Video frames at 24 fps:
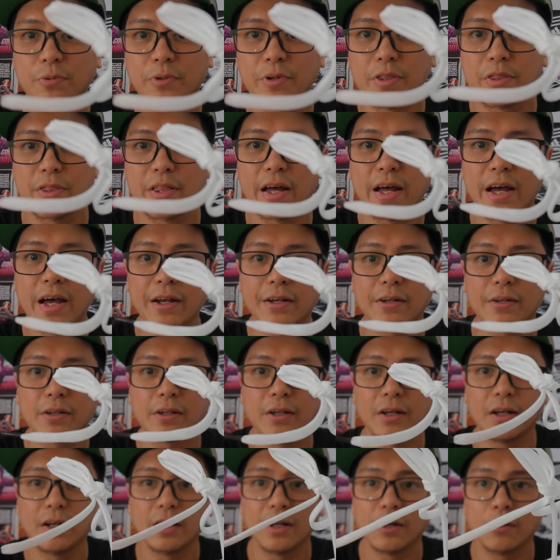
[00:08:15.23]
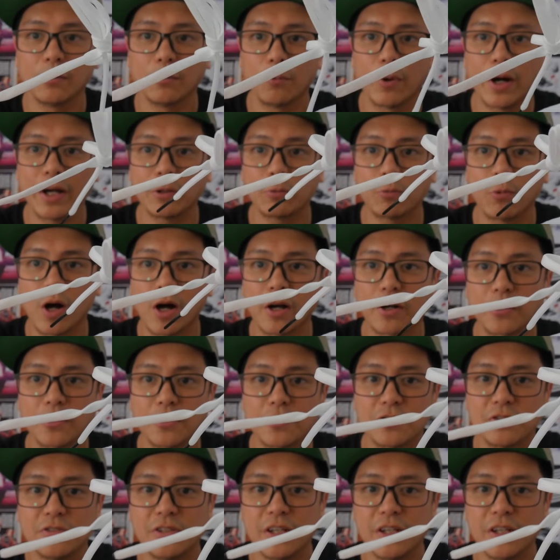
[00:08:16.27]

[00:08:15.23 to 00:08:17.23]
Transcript: with that uh, White Walker's